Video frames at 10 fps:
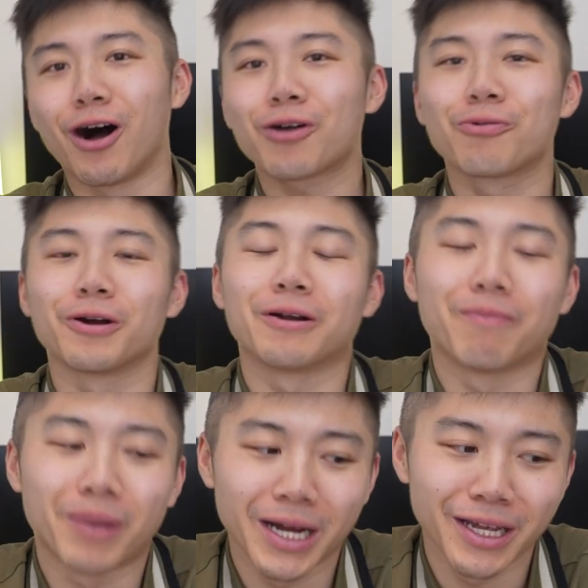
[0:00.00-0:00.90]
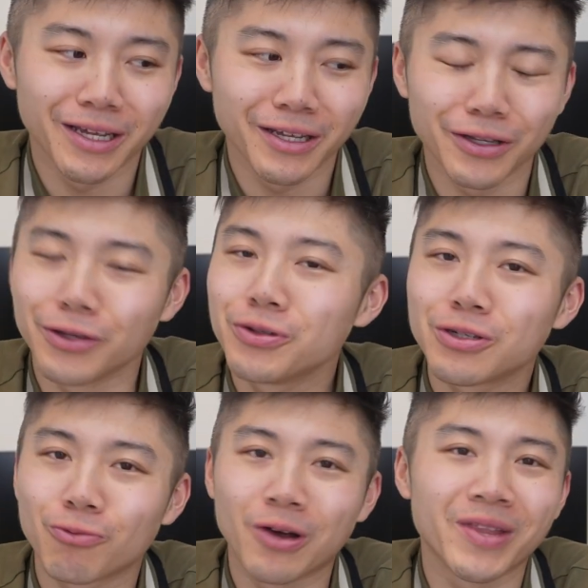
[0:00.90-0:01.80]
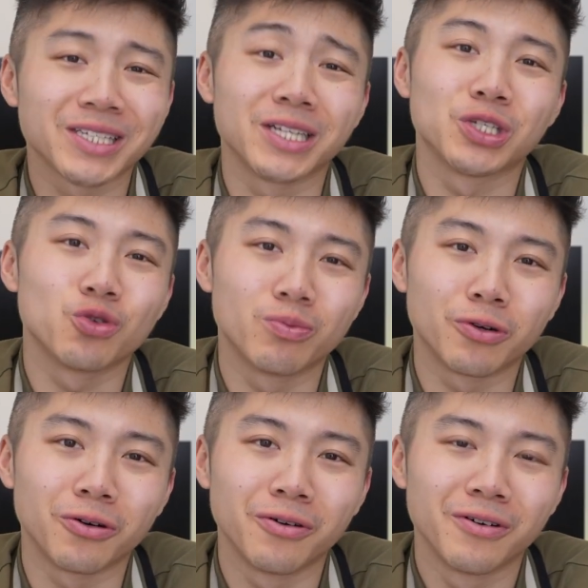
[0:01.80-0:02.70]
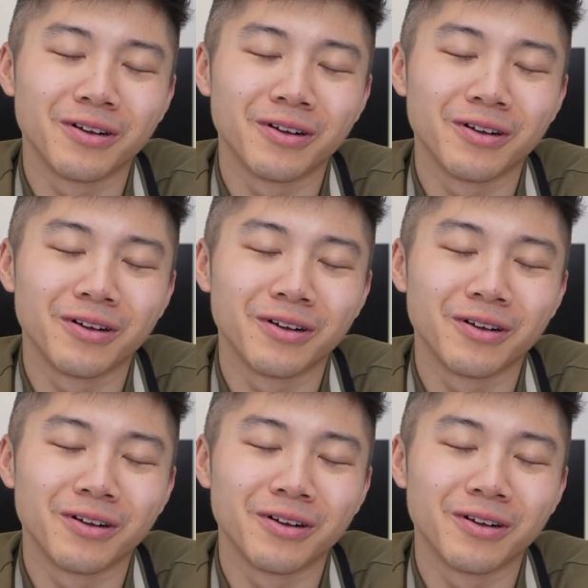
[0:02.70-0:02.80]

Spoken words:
awkward by using one that's unsuitable.